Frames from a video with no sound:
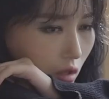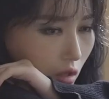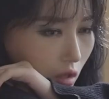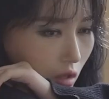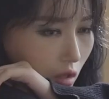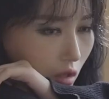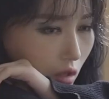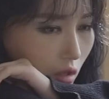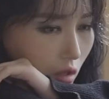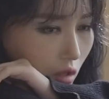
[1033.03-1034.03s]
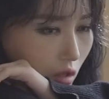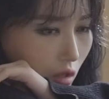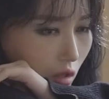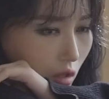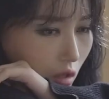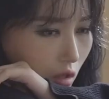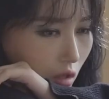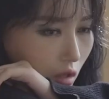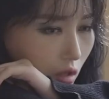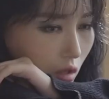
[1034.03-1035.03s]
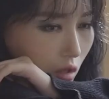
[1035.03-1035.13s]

(not speaking)